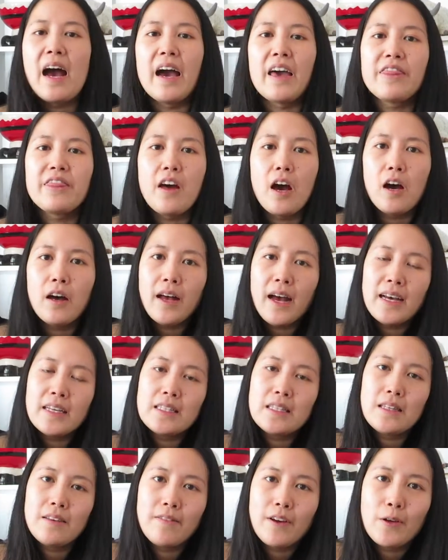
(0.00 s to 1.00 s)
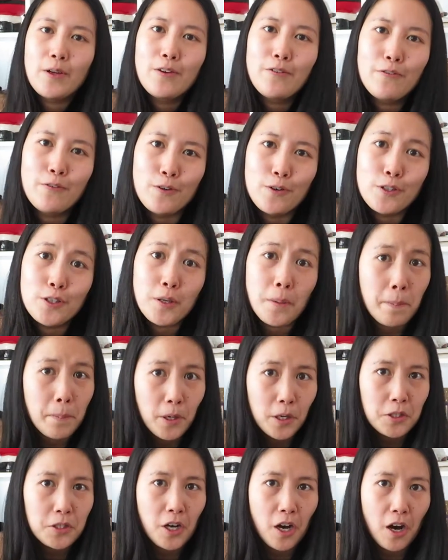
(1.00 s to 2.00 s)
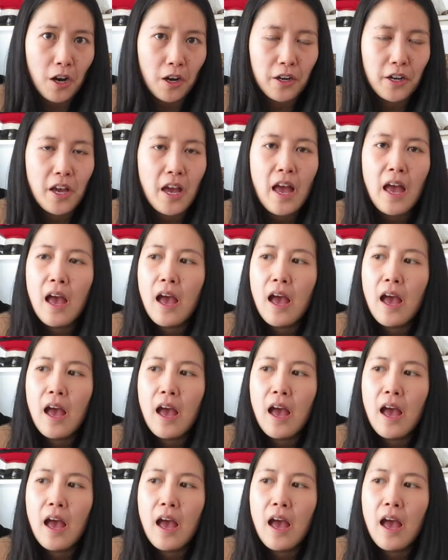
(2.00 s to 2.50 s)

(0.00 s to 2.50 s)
I thought as the very first book talk